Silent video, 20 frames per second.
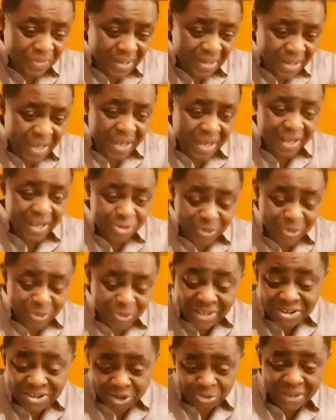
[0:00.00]
in
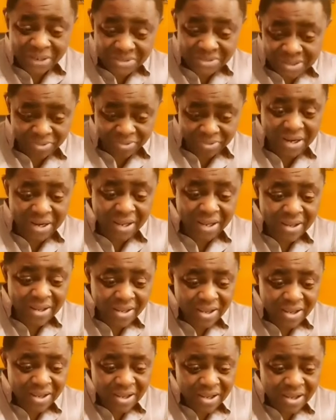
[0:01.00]
2023
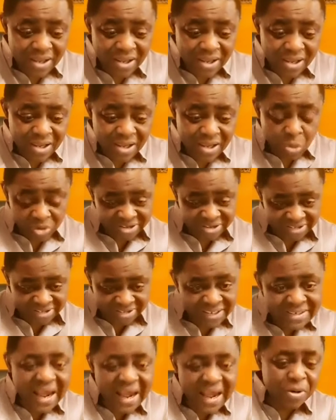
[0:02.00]
will
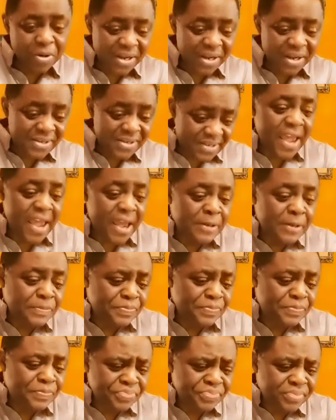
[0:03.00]
sit down and say
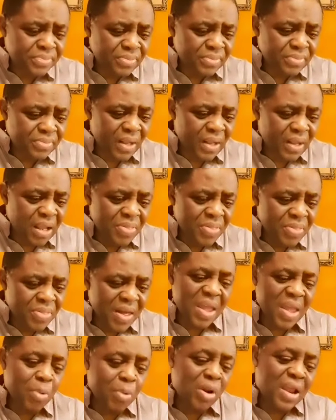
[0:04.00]
that
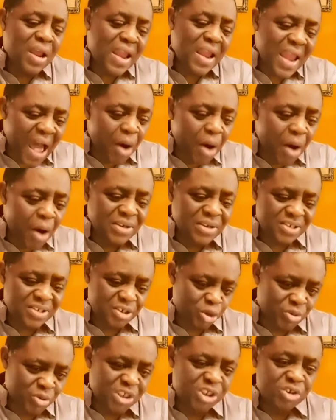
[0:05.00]
they will allow a
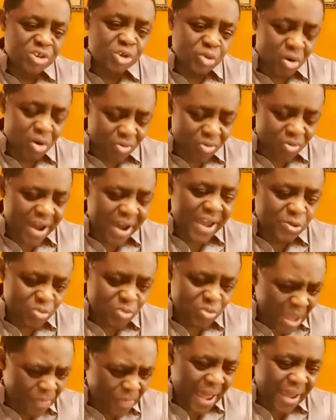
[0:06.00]
situation to arise
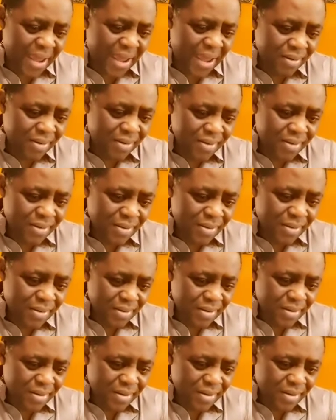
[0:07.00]
whereby
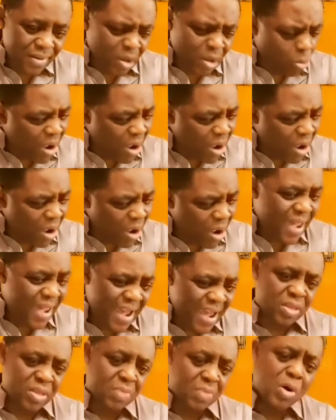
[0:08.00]
the one they
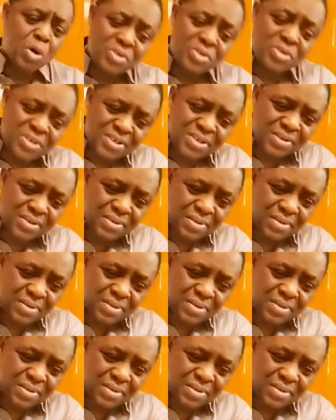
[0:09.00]
hate the most,